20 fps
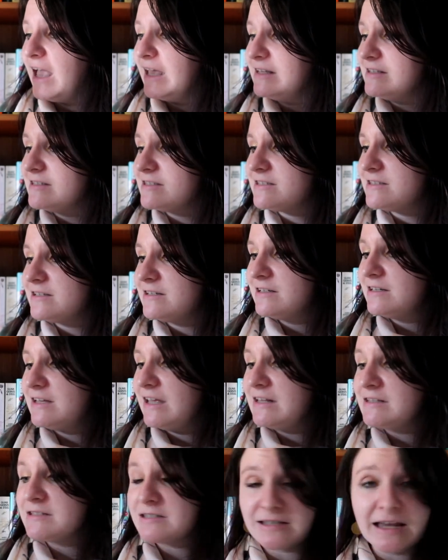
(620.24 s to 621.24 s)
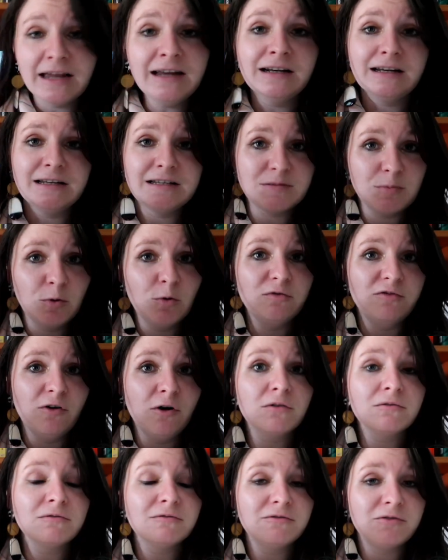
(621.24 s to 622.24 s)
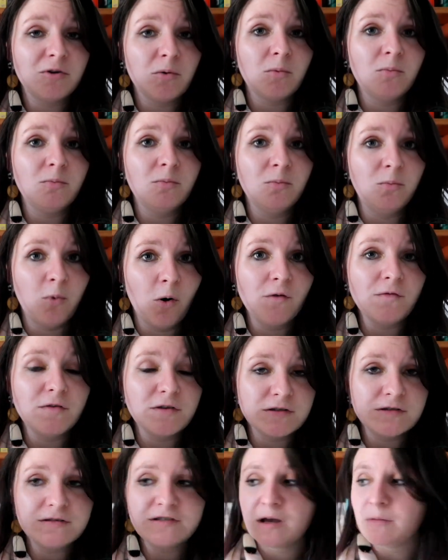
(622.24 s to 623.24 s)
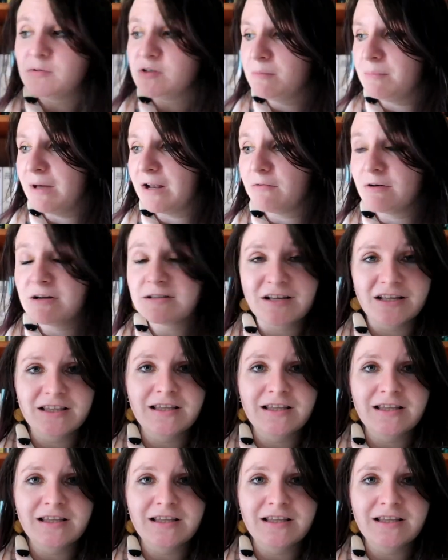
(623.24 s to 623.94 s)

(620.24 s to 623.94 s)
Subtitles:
It's insanely small font for what the subject matter is.